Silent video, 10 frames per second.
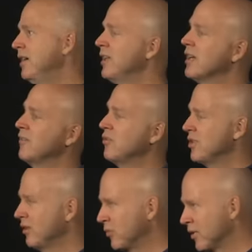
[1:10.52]
a lot of
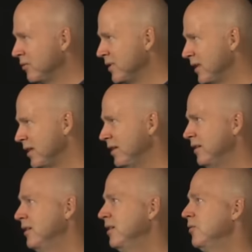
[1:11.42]
interesting work was
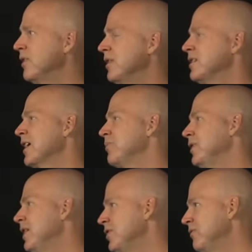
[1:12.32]
done within the
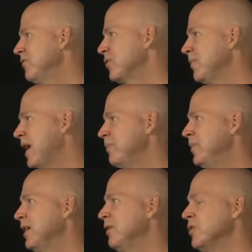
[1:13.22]
sexploitation format,
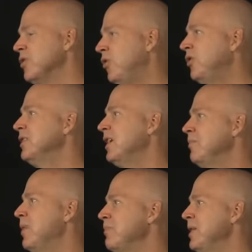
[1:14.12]
but it was all
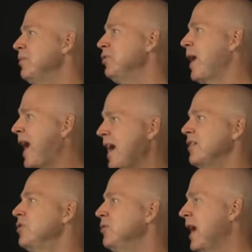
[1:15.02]
done by people who
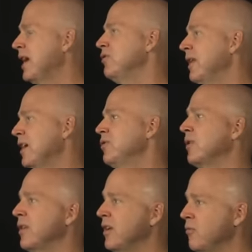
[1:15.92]
had to,
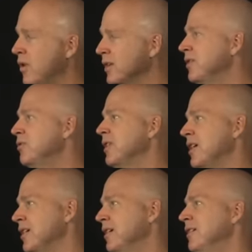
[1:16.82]
whether they wanted to or
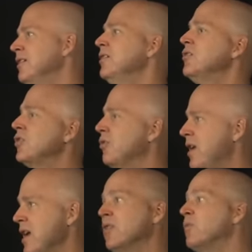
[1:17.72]
not, show
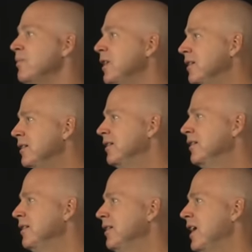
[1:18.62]
naked women
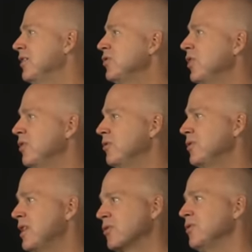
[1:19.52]
and show
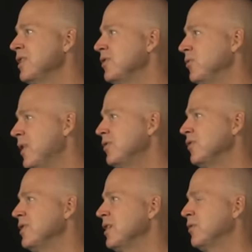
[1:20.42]
sexual
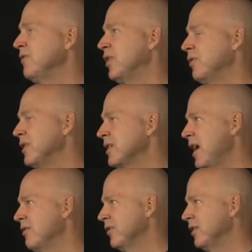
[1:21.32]
situations that were very
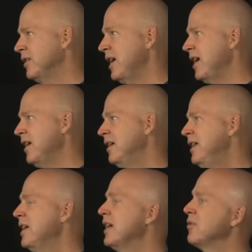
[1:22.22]
risque for their day
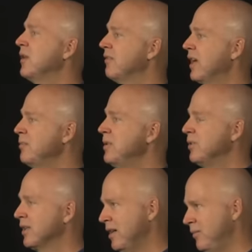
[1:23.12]
as a way of getting
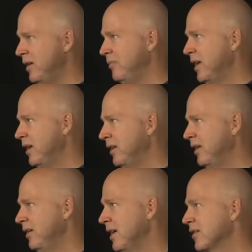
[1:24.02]
people to come in and making
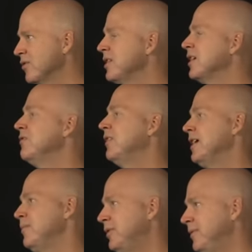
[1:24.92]
the exercise viable.